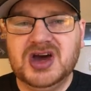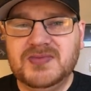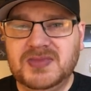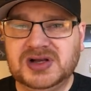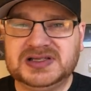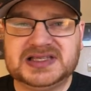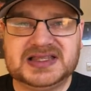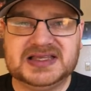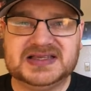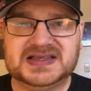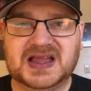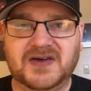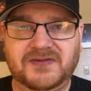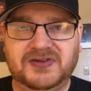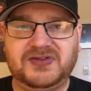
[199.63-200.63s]
Most of the
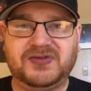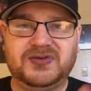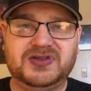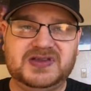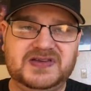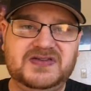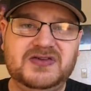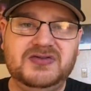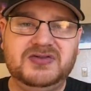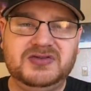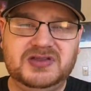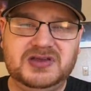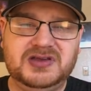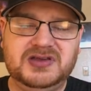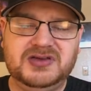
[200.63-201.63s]
stuff is for this you
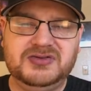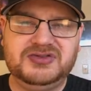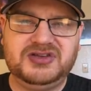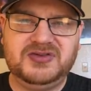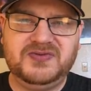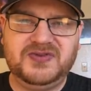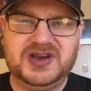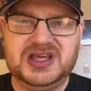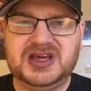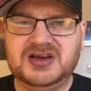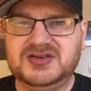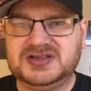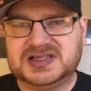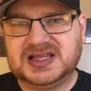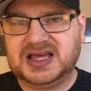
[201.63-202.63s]
the YouTube
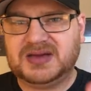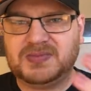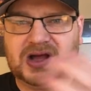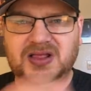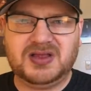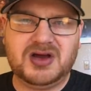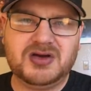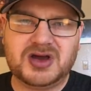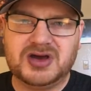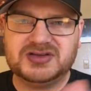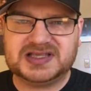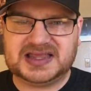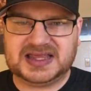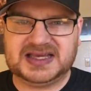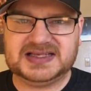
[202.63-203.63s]
videos, like my
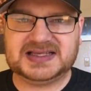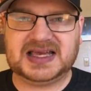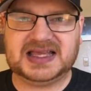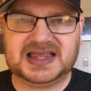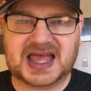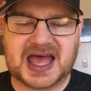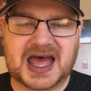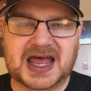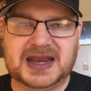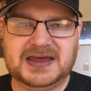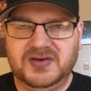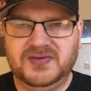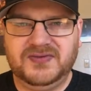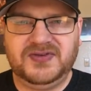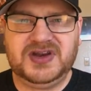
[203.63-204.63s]
logos and things like that.
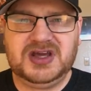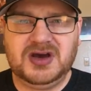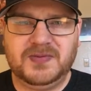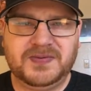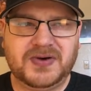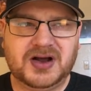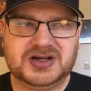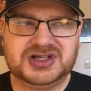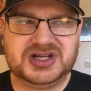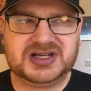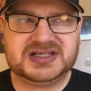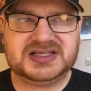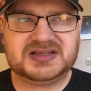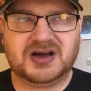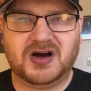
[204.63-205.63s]
Video
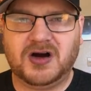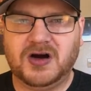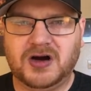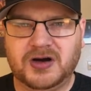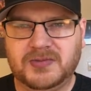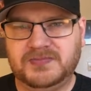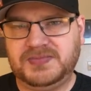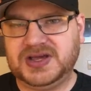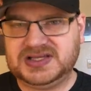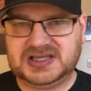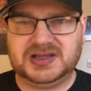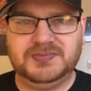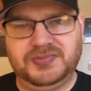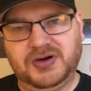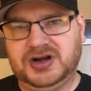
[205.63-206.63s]
projects are
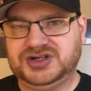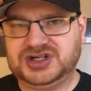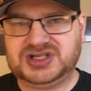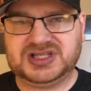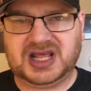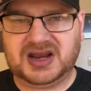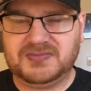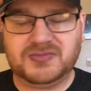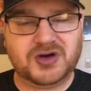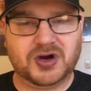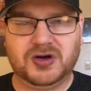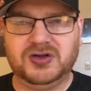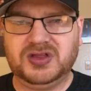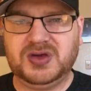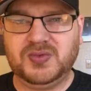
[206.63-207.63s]
basically projects that I'm
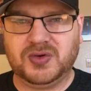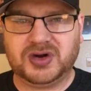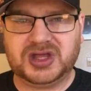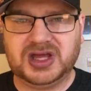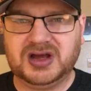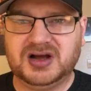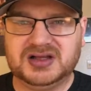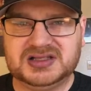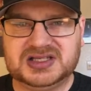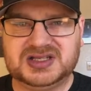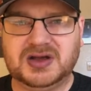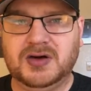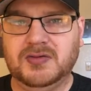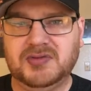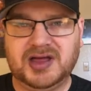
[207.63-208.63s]
currently working on.
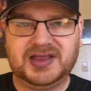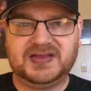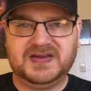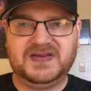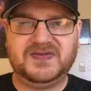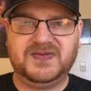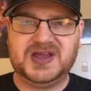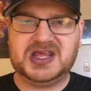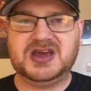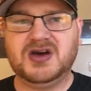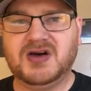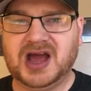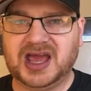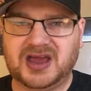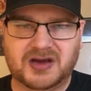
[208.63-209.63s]
So like this video,
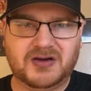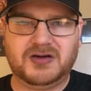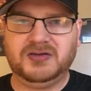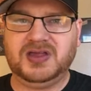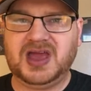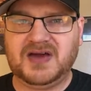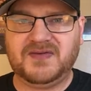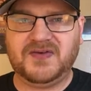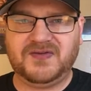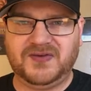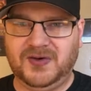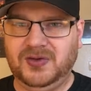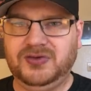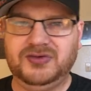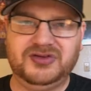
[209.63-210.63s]
I currently have a
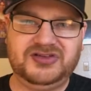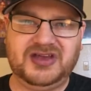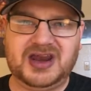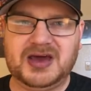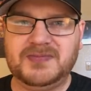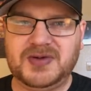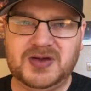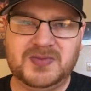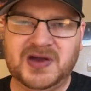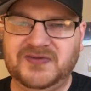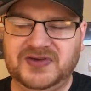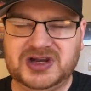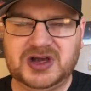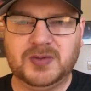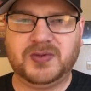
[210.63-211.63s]
folder set up in my
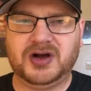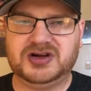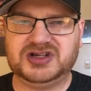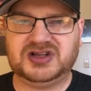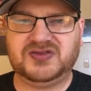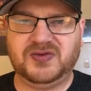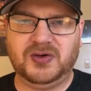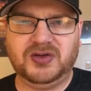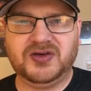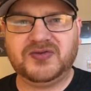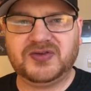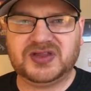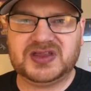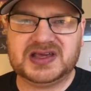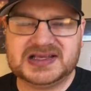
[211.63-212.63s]
video projects folder
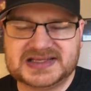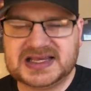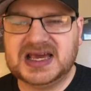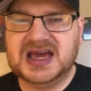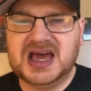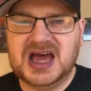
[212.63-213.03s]
for this.